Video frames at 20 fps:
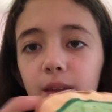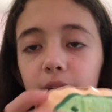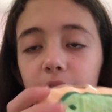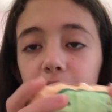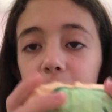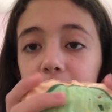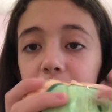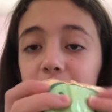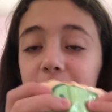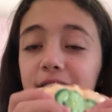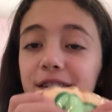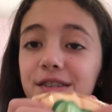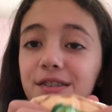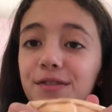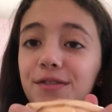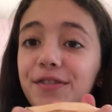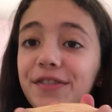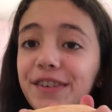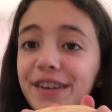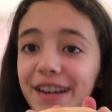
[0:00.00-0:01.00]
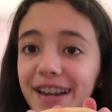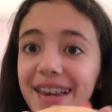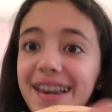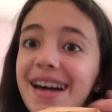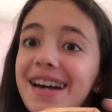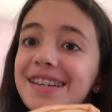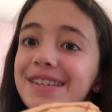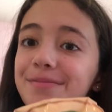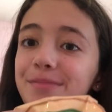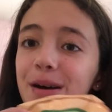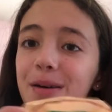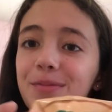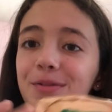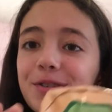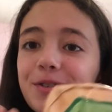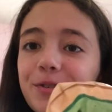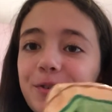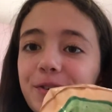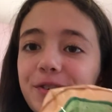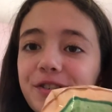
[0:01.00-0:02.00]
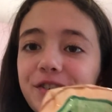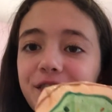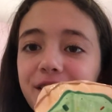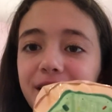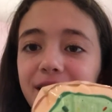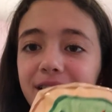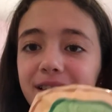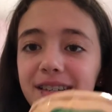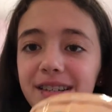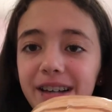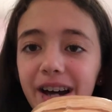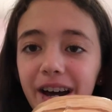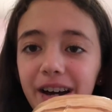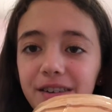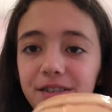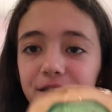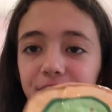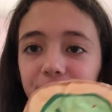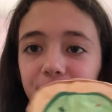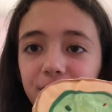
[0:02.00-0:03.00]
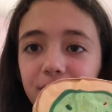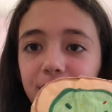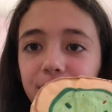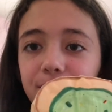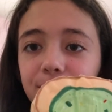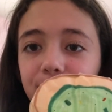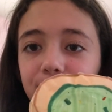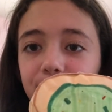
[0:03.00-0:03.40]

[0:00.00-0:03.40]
And it is a really nice paper squishy texture.